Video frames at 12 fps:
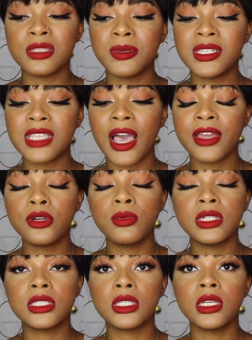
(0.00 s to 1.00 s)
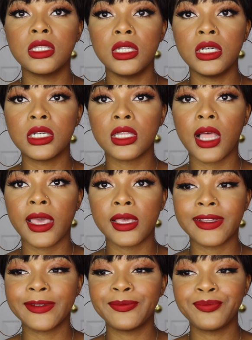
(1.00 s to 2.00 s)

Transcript: because I don't want it to look like,